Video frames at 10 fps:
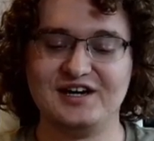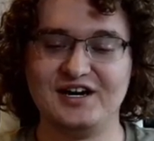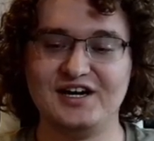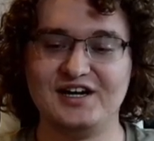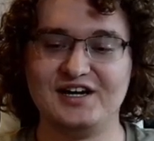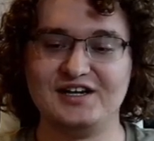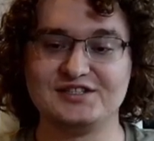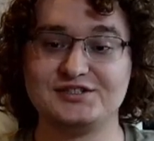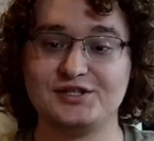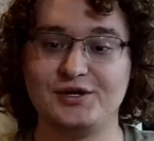Uh,
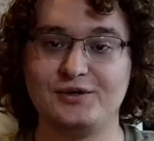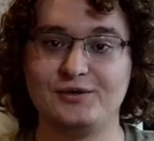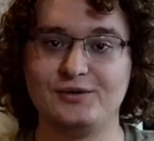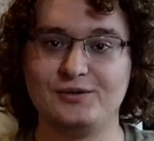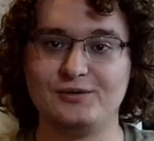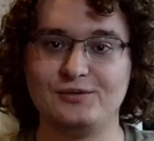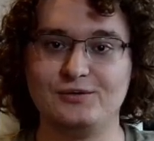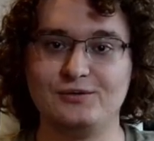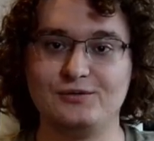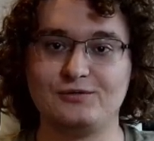
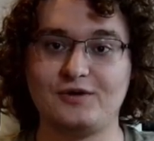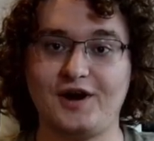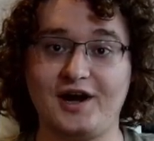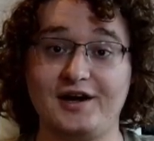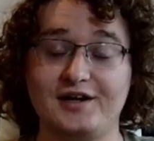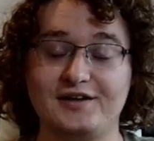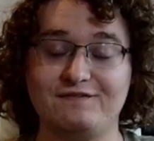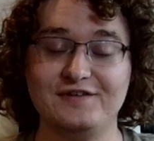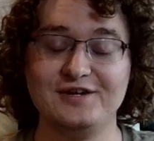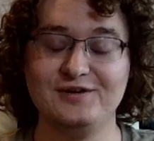so I
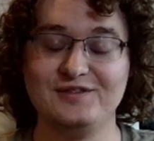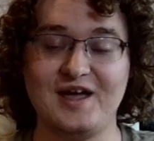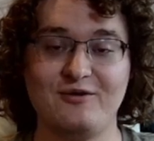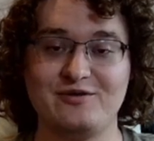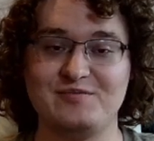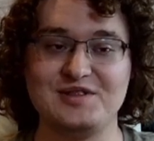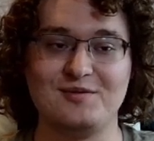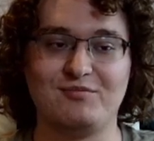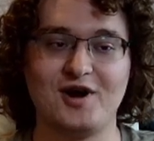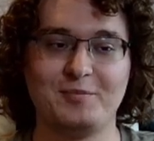figured that would be the
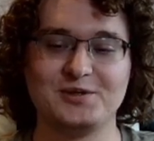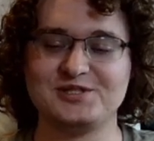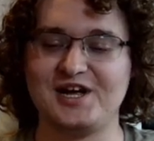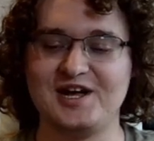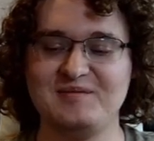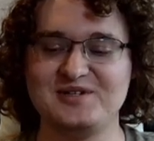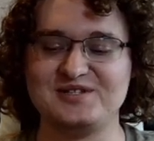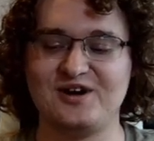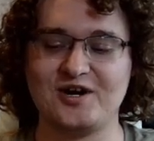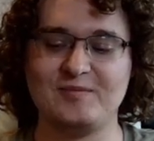proper time to
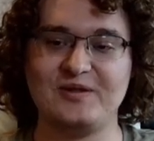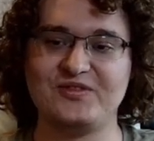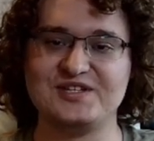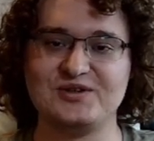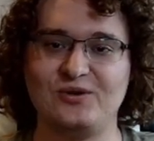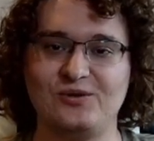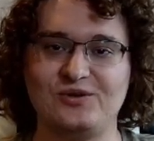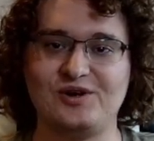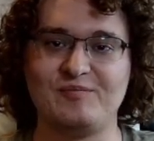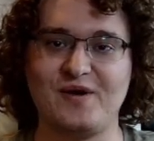talk about this
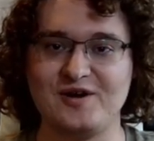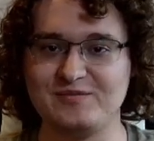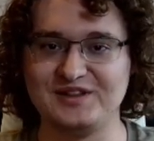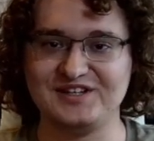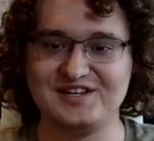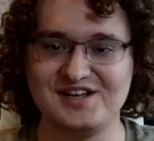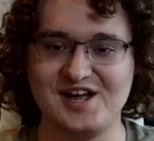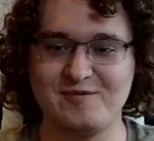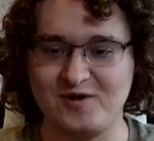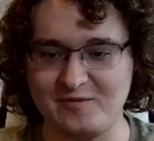whole apartment thing I
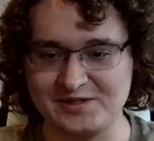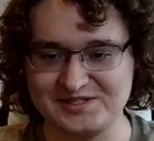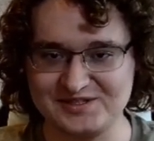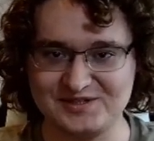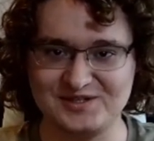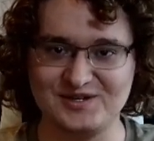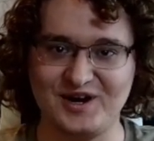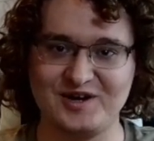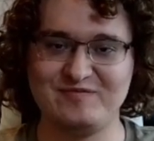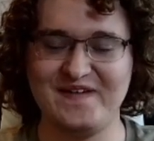promised to
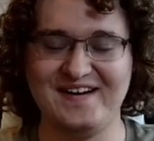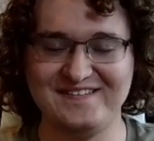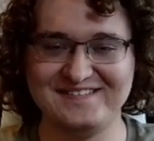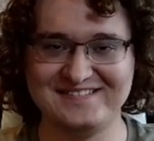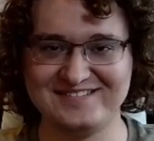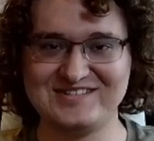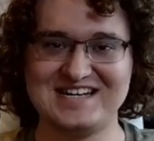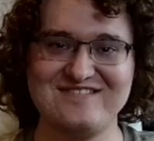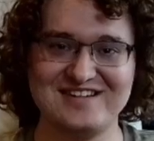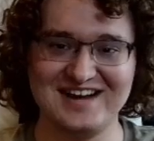talk about, but
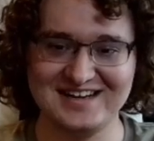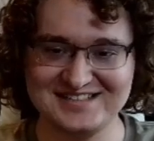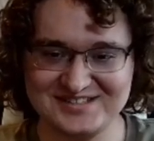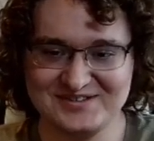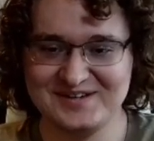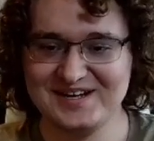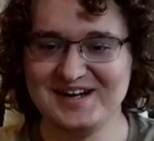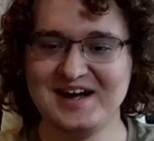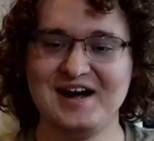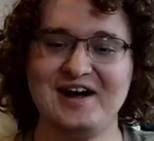never got to.
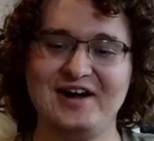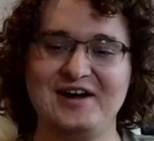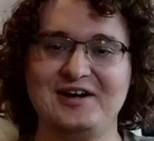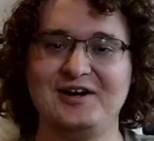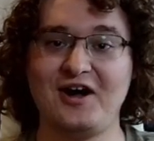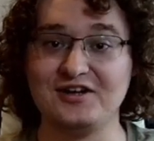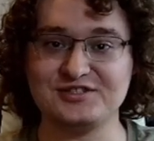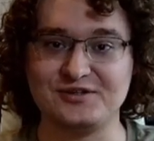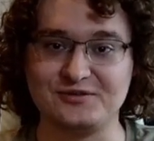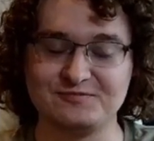Uh,
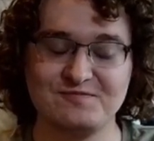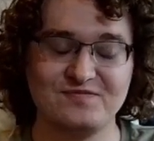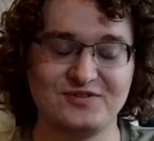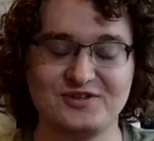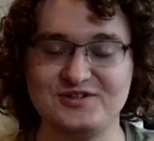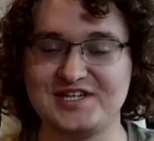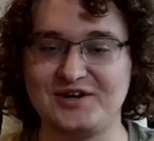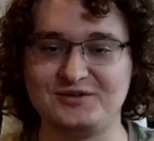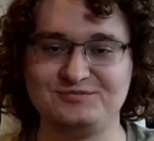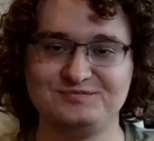also, turns
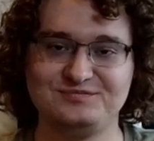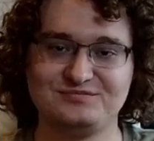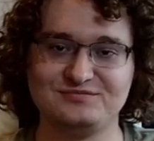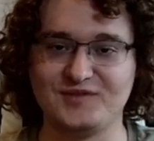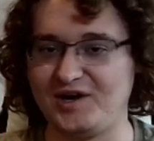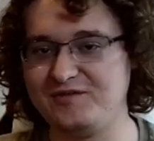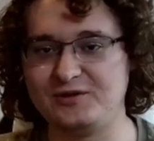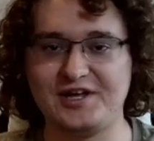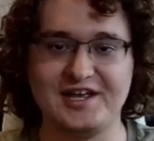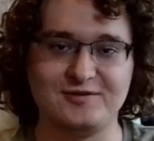out none of you
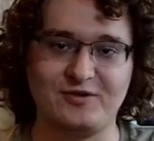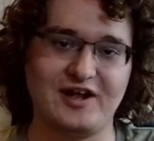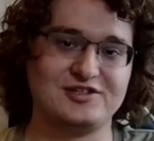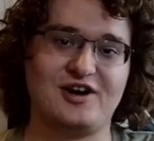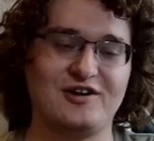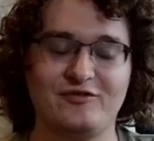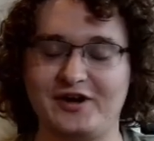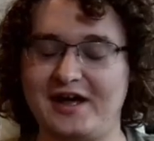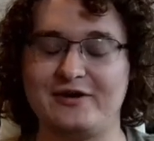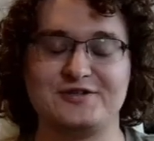like when I talk for an
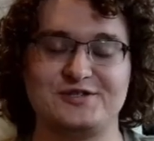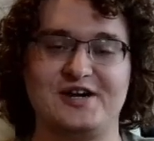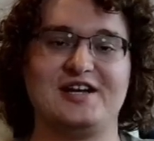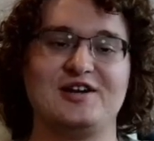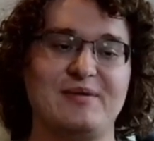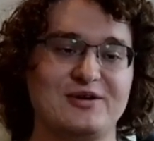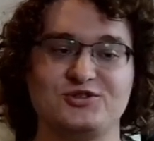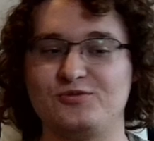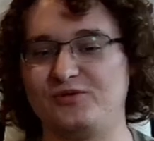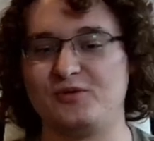hour straight about
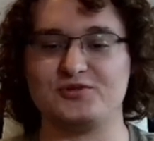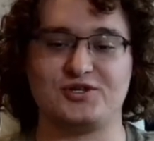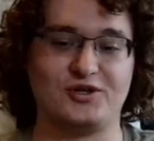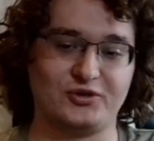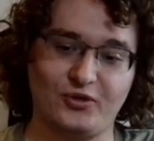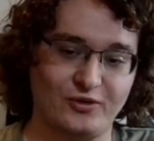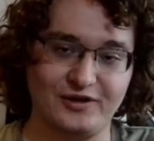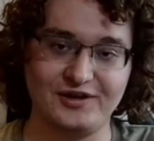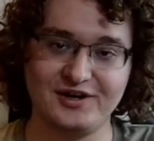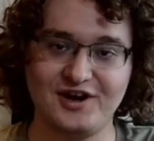super obscure
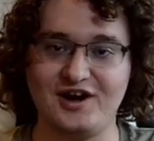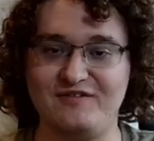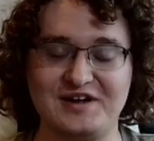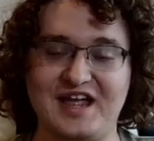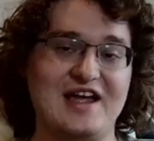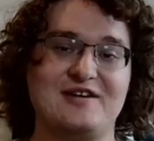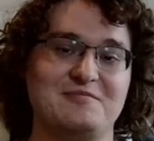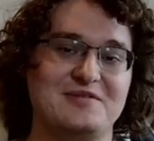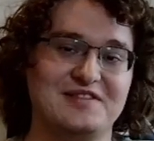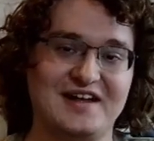lore of a game
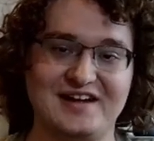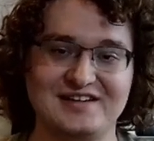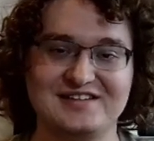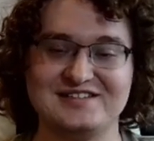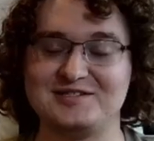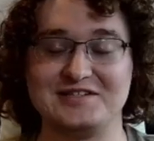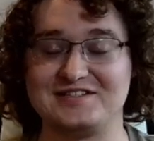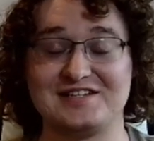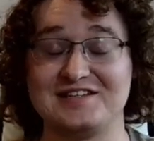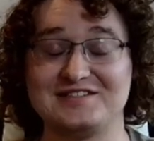that
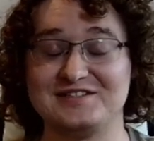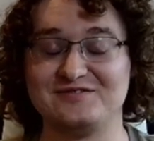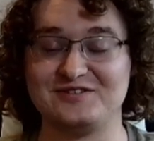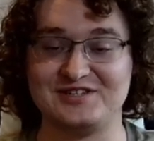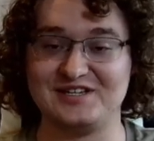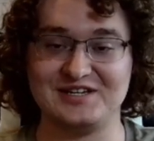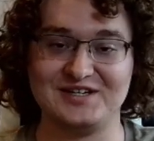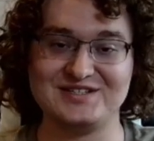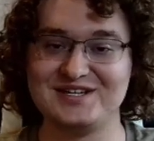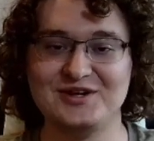existed for 10
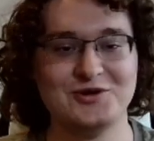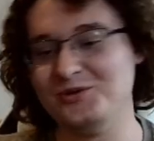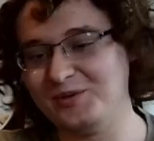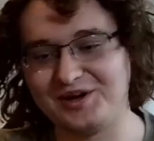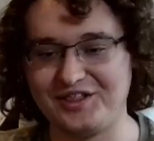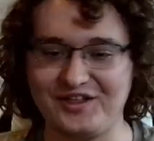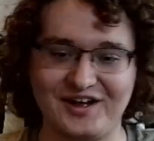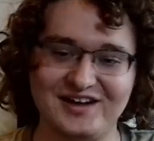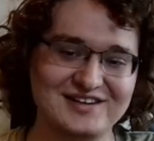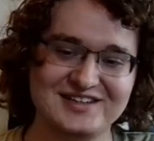years. Who would have thought?